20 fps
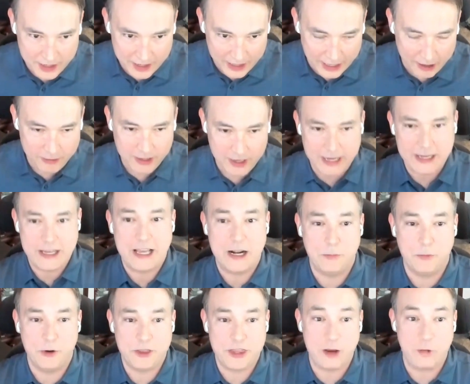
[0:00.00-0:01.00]
how can I get
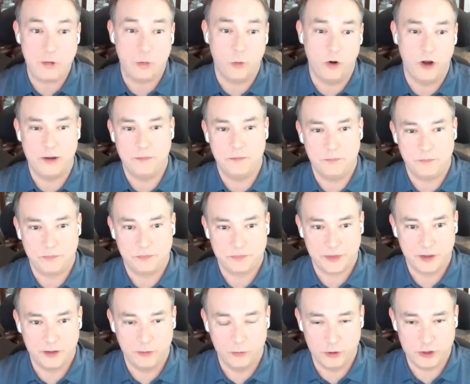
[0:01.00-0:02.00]
them what they want,
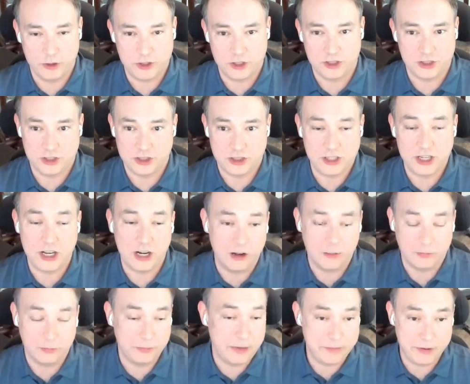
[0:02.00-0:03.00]
which is,
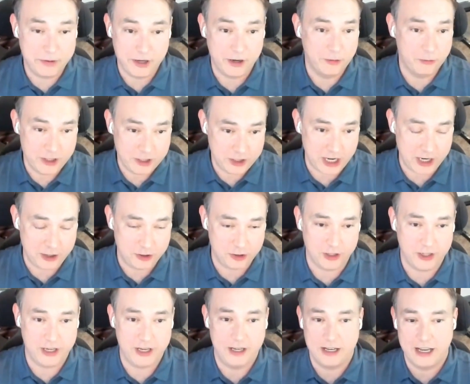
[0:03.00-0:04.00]
maybe a
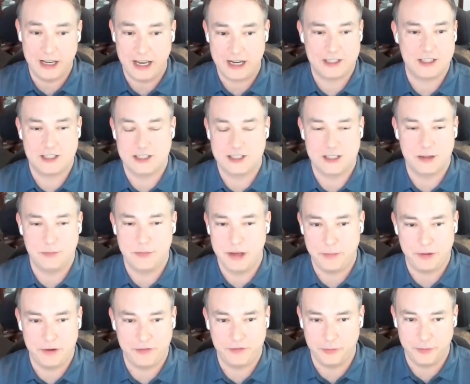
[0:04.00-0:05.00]
rescheduling, access to some
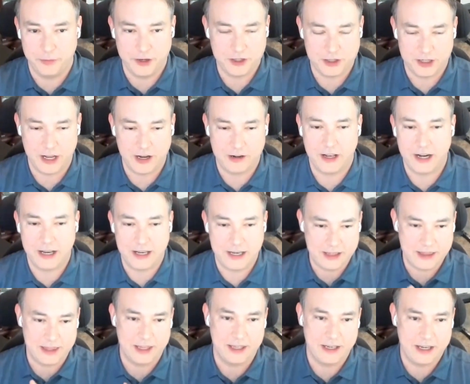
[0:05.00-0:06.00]
type of information. How can I
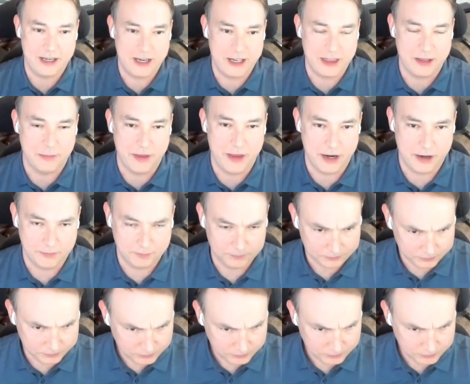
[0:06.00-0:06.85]
get them there?